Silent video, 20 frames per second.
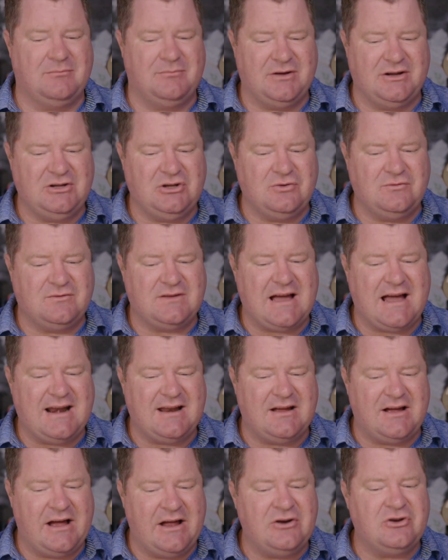but you've got
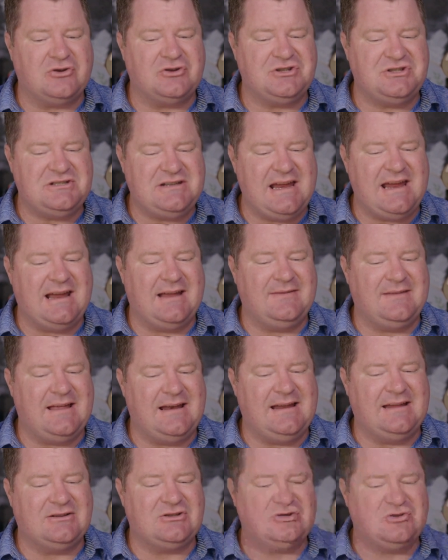to understand
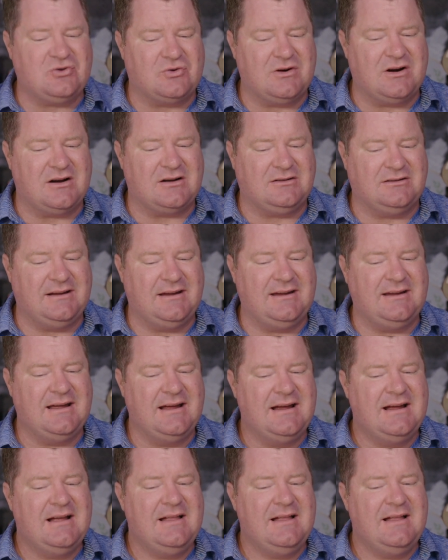that historically,